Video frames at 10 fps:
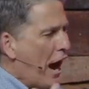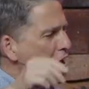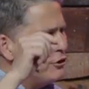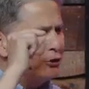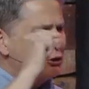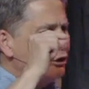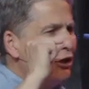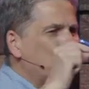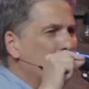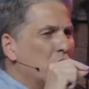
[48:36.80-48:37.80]
I used to
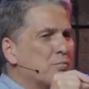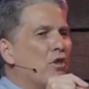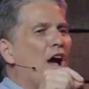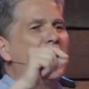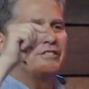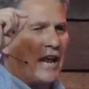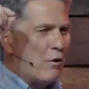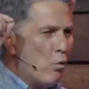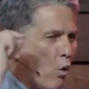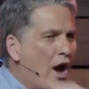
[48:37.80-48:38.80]
look through those blinds and
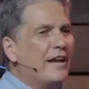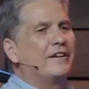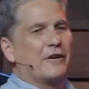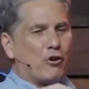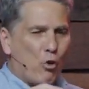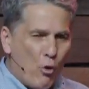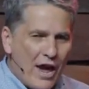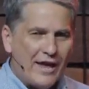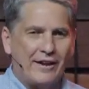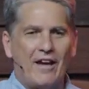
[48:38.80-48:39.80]
I wanted to
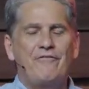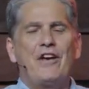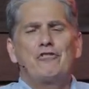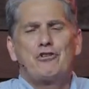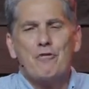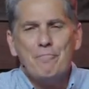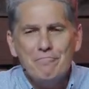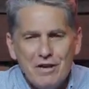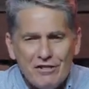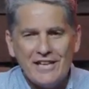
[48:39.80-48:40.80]
quit. I felt
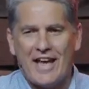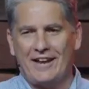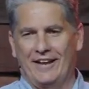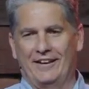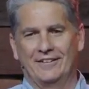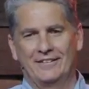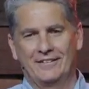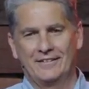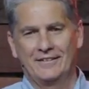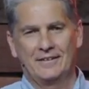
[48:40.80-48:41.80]
humiliated,
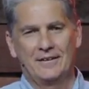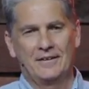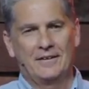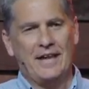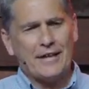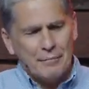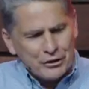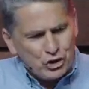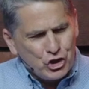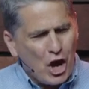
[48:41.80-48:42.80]
like I'm
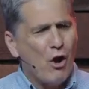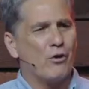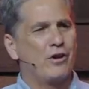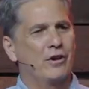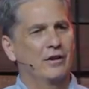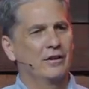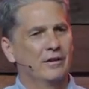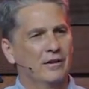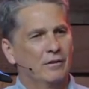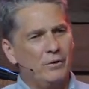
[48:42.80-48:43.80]
a joke.
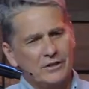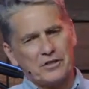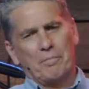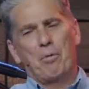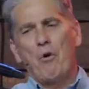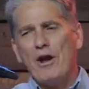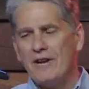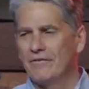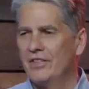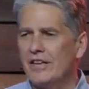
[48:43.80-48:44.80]
What is the
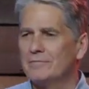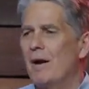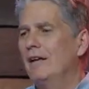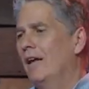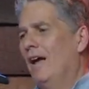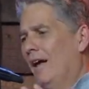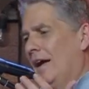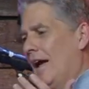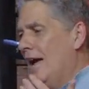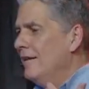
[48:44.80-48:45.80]
point of this? My,
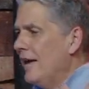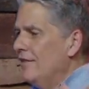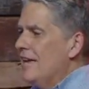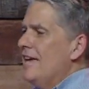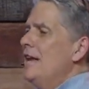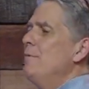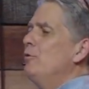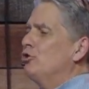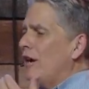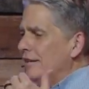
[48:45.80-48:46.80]
and, and the
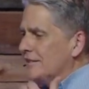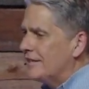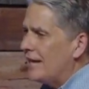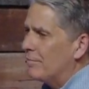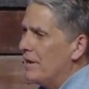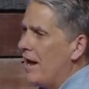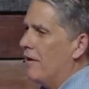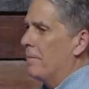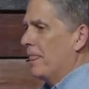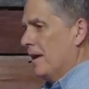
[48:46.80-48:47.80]
enemy tried to take me
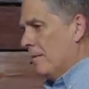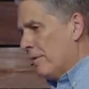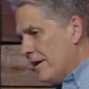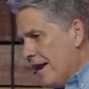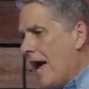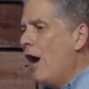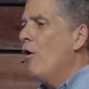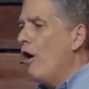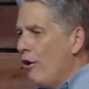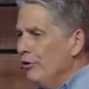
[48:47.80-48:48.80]
out. But
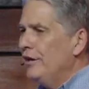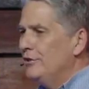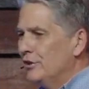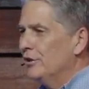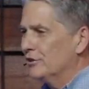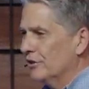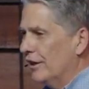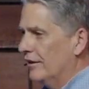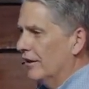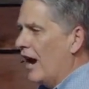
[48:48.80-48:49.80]
now, all these years
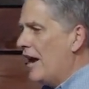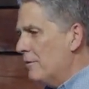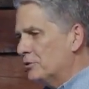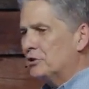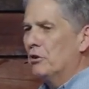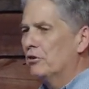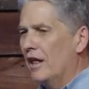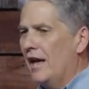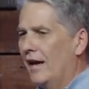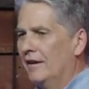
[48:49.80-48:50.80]
later, I am so
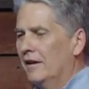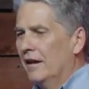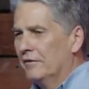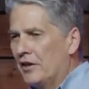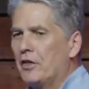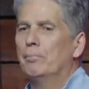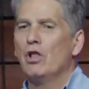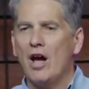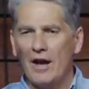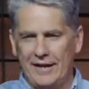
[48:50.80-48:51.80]
glad that the
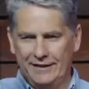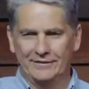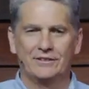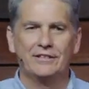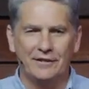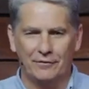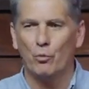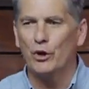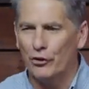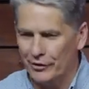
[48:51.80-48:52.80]
blinds
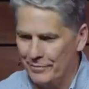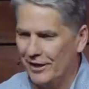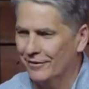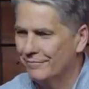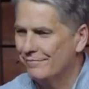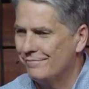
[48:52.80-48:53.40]
didn't weary me,